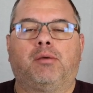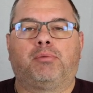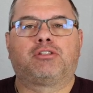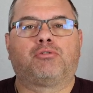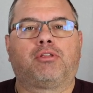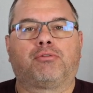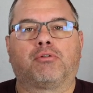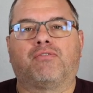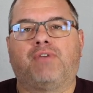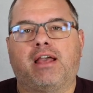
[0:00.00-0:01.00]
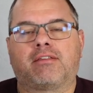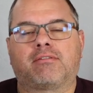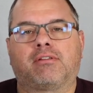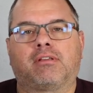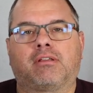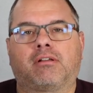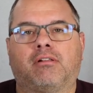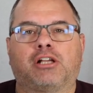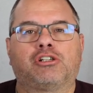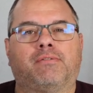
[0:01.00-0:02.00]
but it's going through its vast
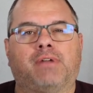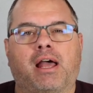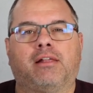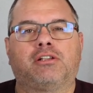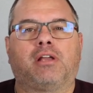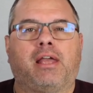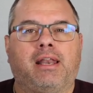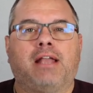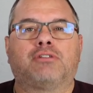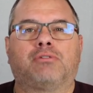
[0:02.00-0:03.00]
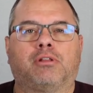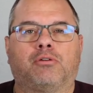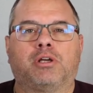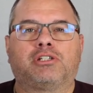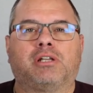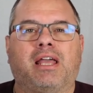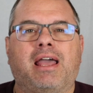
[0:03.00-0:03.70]
collection of knowledge and answering the question